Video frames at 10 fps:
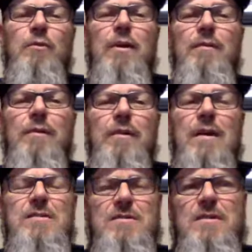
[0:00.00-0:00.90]
before I
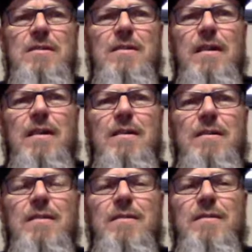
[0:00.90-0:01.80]
realized that
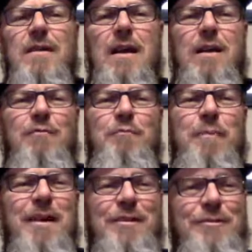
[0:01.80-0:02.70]
I
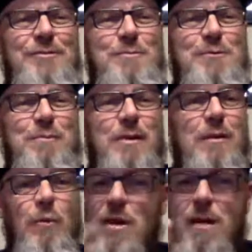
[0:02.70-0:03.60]
have my
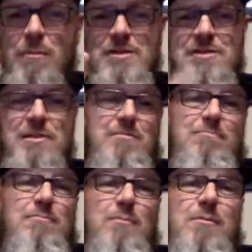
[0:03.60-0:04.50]
Christmas party, and we're not
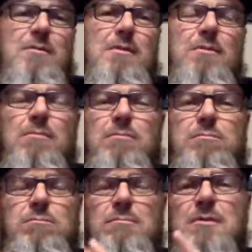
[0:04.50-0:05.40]
missing it. We're gonna
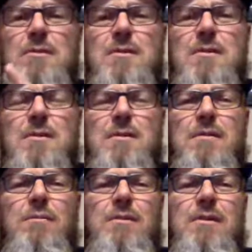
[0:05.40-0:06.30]
go
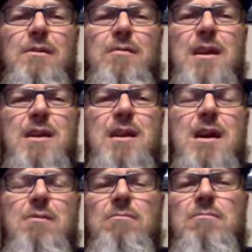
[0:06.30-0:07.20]

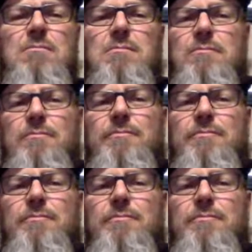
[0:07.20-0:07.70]
hang out